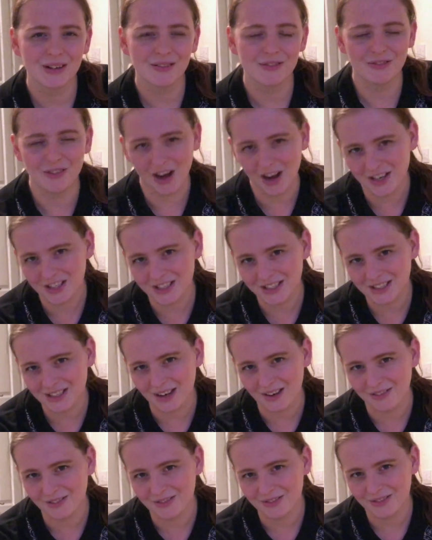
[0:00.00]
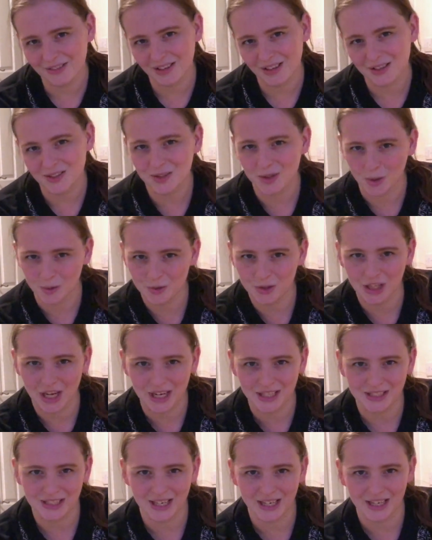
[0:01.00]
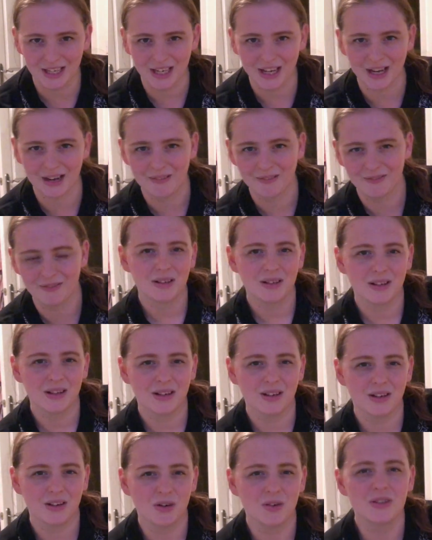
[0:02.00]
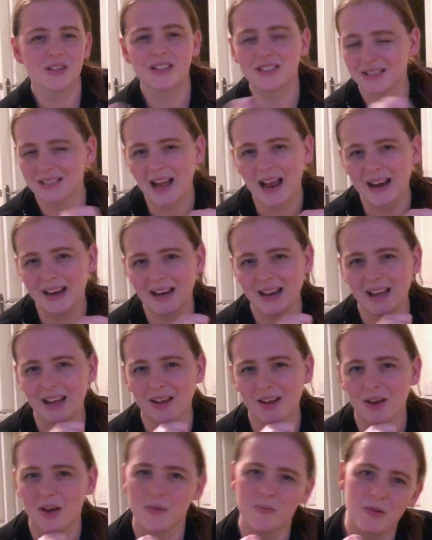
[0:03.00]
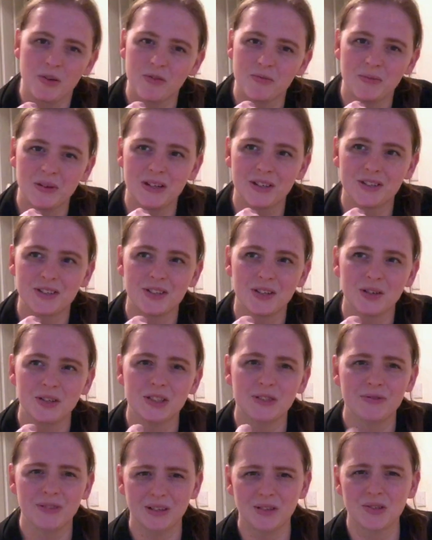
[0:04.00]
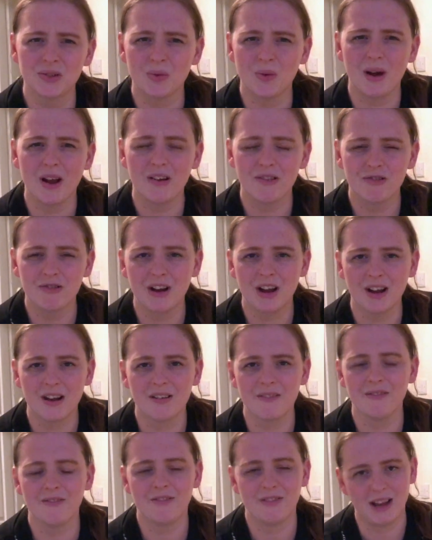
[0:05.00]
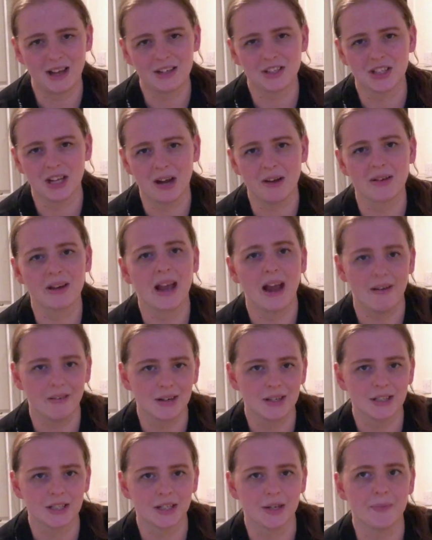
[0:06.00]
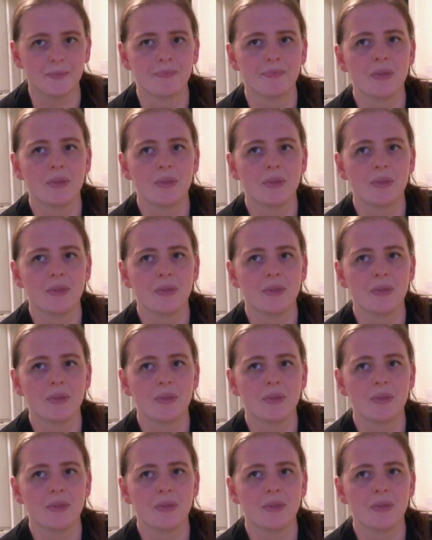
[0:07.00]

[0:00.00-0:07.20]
find yourself associating and understanding her movements. So she feels quite a real and fleshed out character.